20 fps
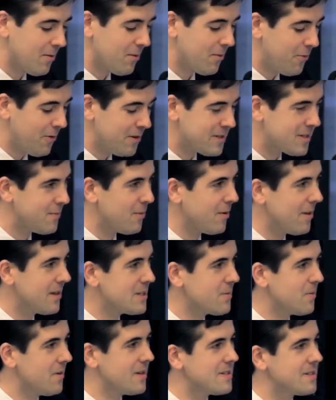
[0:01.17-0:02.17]
First of all, I
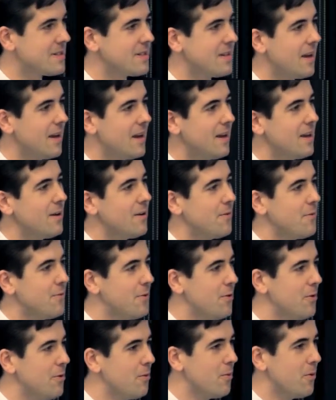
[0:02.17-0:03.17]
just want to say a
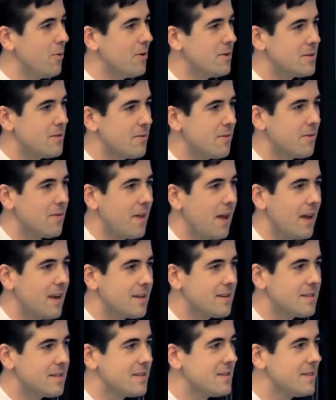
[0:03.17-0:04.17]
few words of
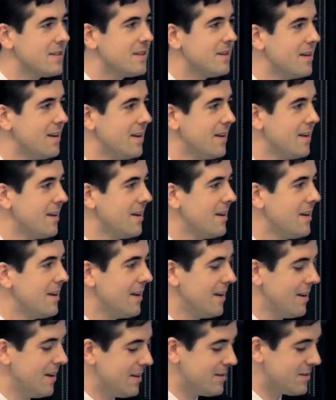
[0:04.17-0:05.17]
thanks
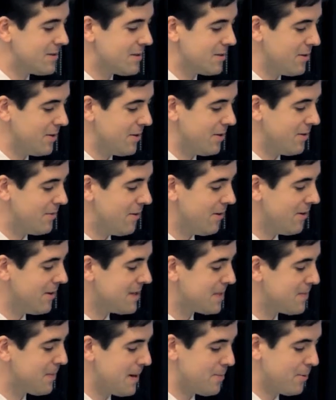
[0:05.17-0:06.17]
to
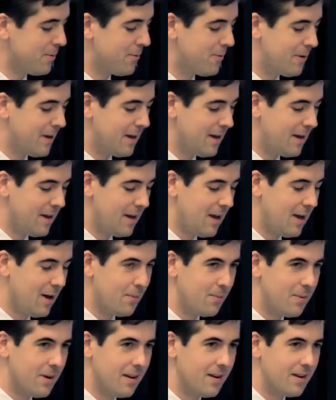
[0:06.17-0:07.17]
various people for
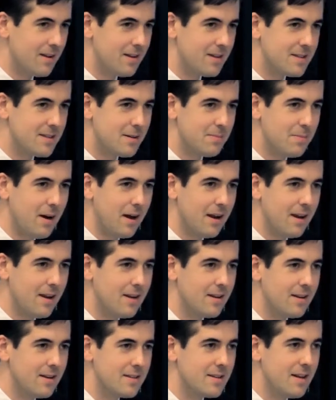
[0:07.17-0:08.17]
helping to make
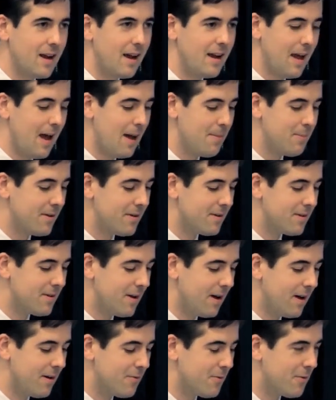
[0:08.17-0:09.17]
today happen.
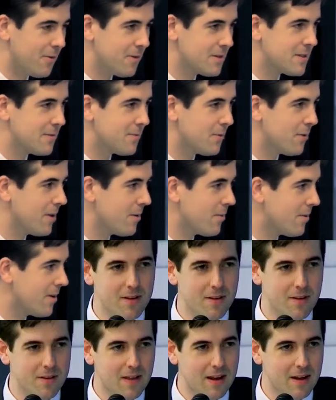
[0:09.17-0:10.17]
First of all, I
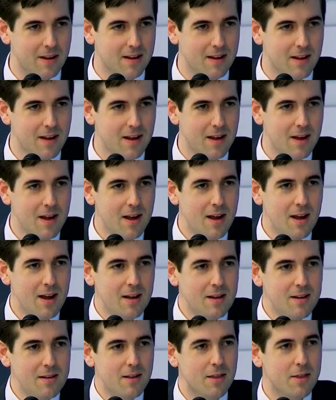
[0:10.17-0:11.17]
to thank
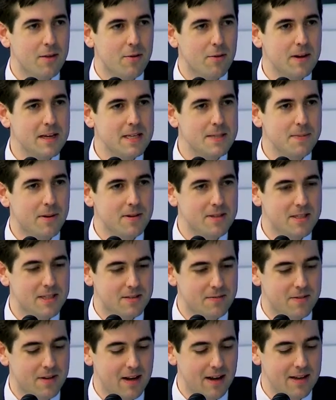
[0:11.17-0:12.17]
the three sponsors
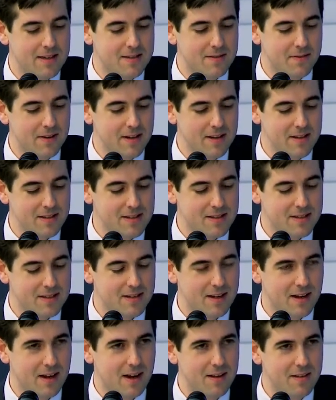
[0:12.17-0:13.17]
of today's event,
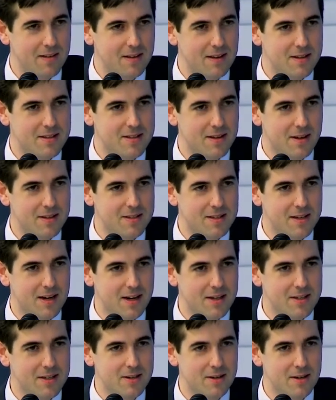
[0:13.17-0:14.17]
the
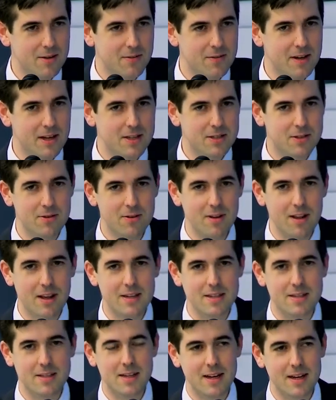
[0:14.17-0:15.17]
Association of Industrial
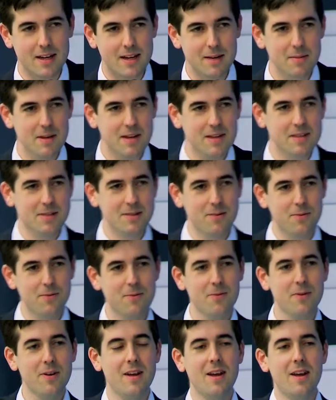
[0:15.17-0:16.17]
Relations Academics of
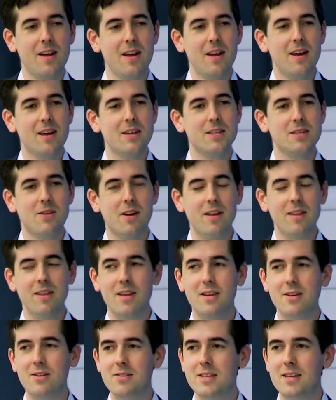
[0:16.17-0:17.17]

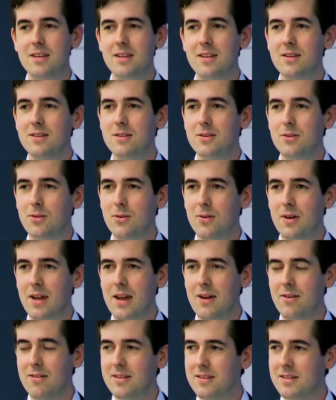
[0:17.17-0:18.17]
Australia and New Zealand, or
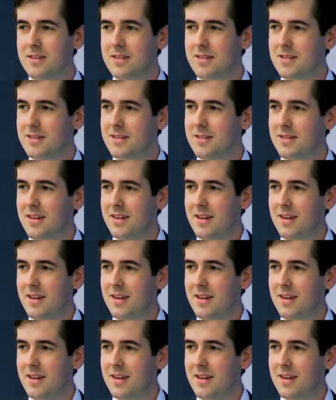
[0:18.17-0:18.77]
AIRNS,